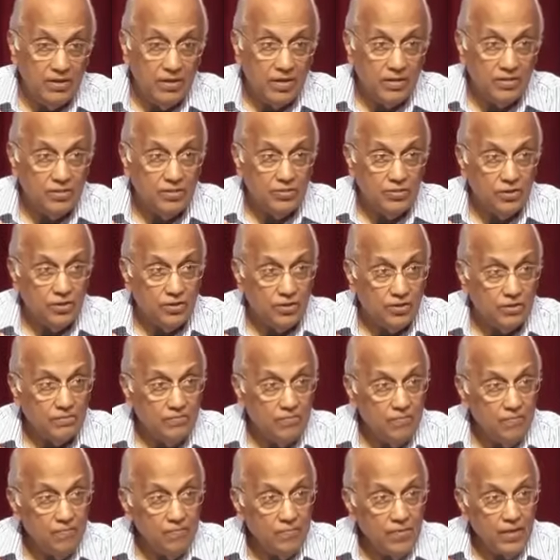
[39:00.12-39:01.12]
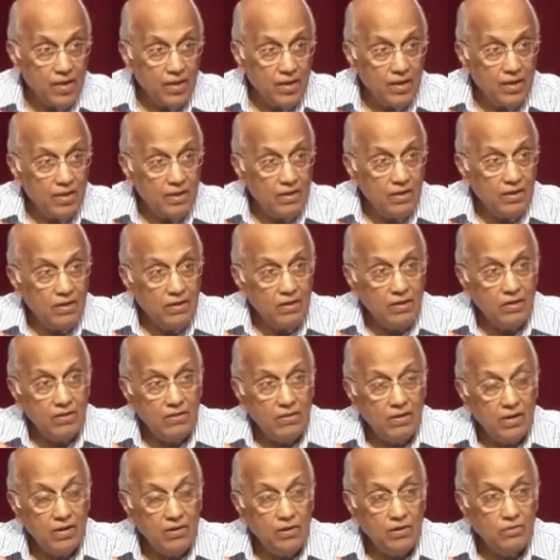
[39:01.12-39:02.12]
touched or
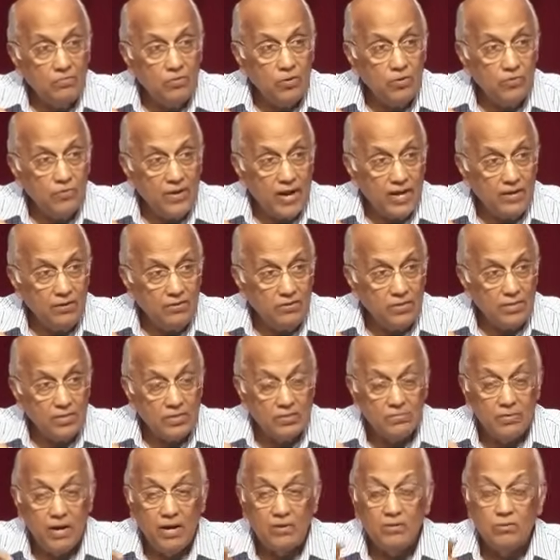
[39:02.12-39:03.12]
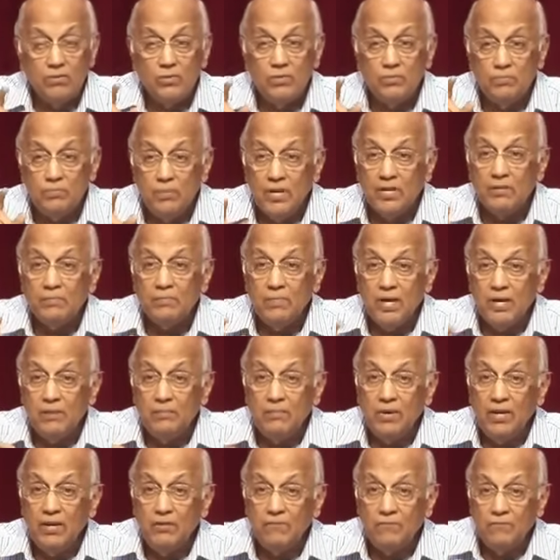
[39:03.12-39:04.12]
that you're more valuable than sparrows, but by
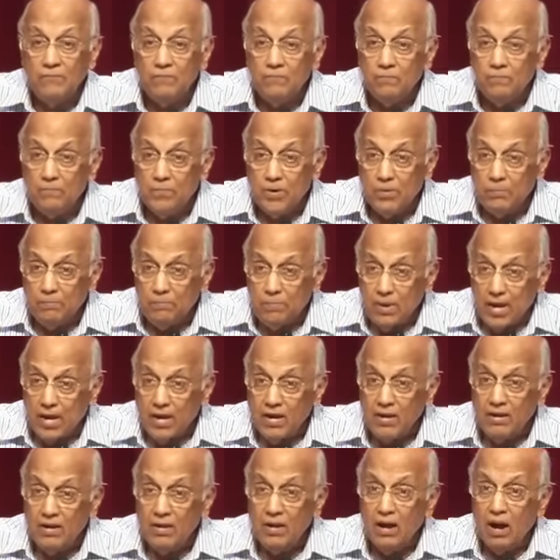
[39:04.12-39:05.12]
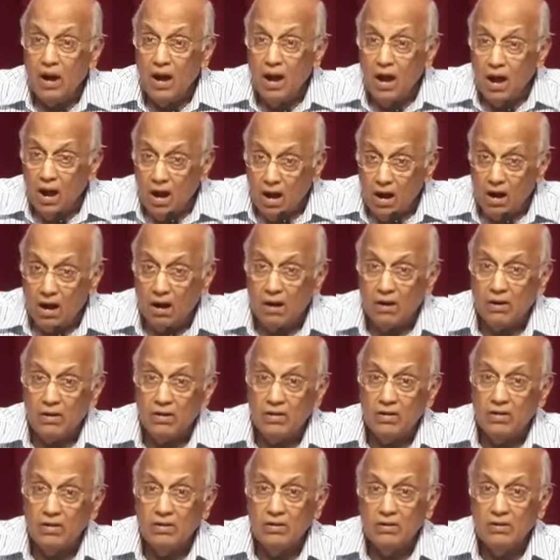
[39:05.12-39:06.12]
being prepared in our
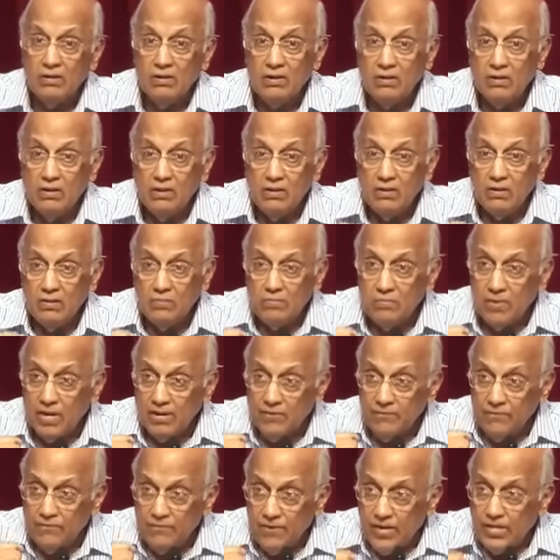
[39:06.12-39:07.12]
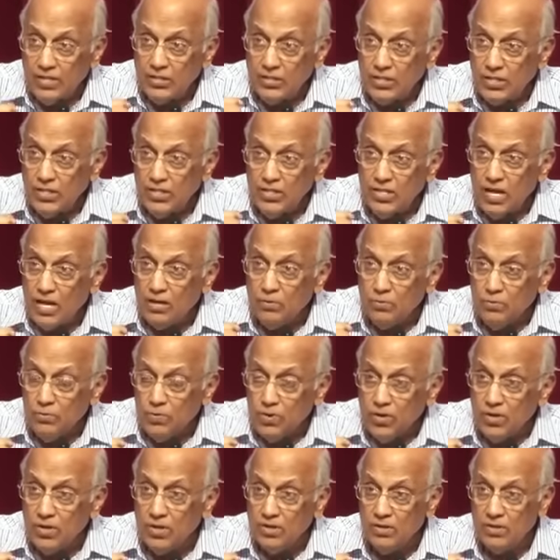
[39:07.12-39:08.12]
heart, by facing that
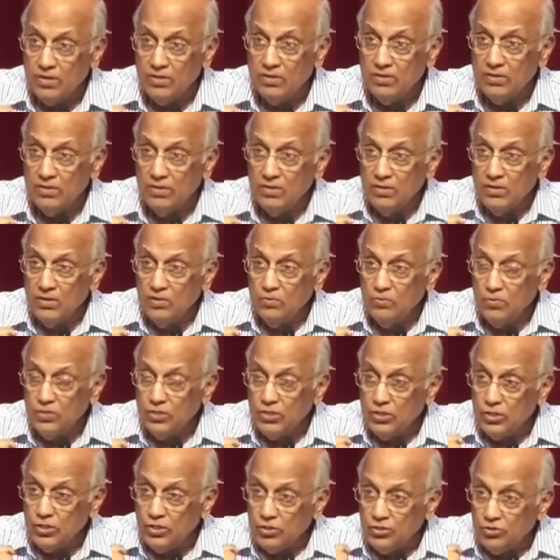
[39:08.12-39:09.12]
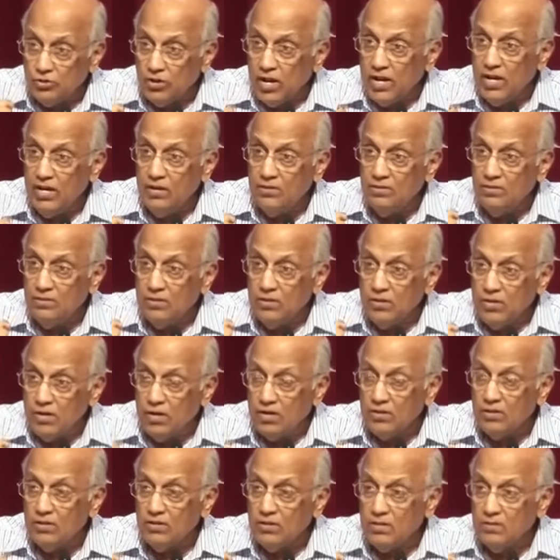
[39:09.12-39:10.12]
world which is trying to
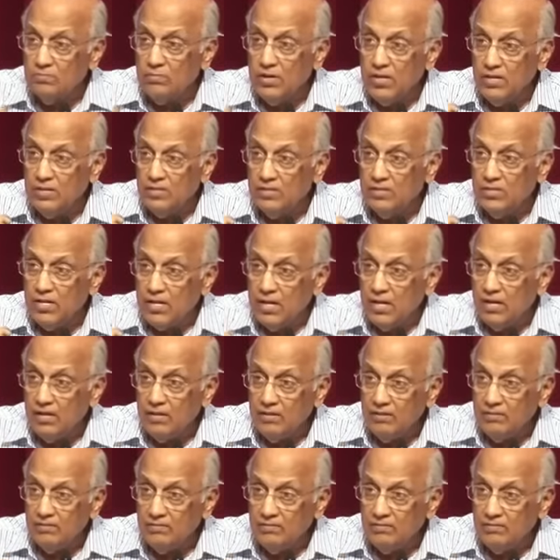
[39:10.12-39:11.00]
conquer me today.